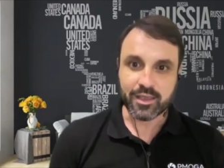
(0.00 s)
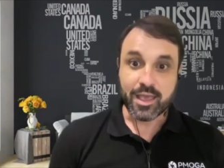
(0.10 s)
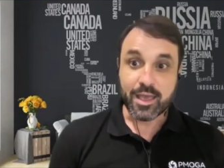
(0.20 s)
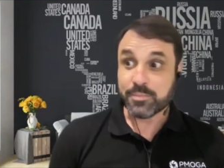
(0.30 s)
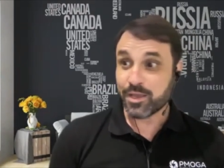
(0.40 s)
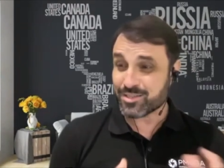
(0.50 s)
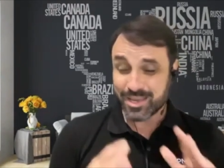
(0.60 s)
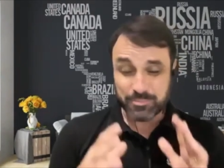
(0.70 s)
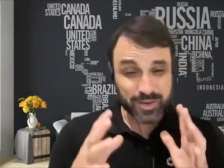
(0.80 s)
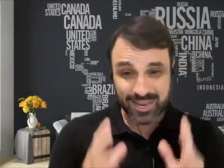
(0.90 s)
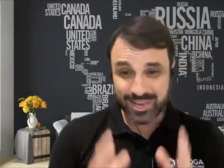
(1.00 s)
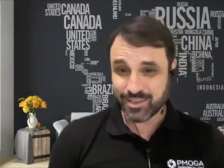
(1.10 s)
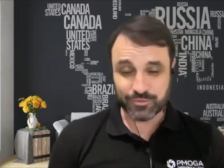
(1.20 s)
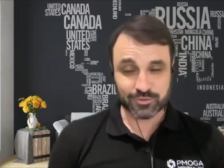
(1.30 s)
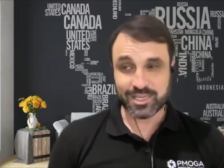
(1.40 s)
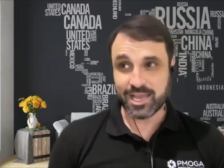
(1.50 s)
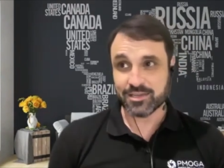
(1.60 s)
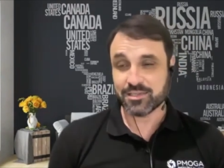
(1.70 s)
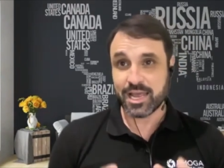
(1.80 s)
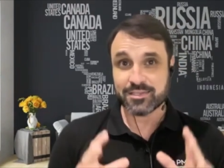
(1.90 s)
Because I believe on
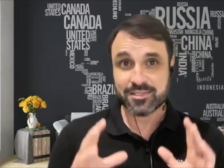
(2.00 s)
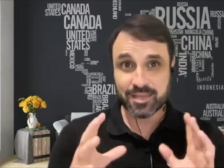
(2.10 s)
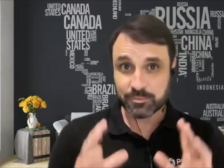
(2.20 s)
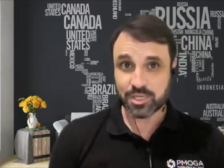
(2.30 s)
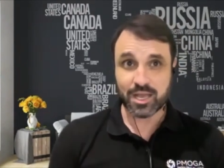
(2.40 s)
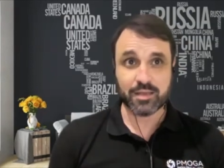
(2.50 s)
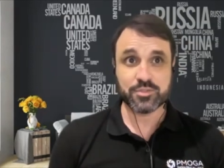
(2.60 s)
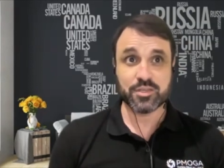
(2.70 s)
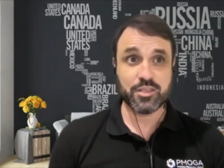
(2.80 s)
that sometimes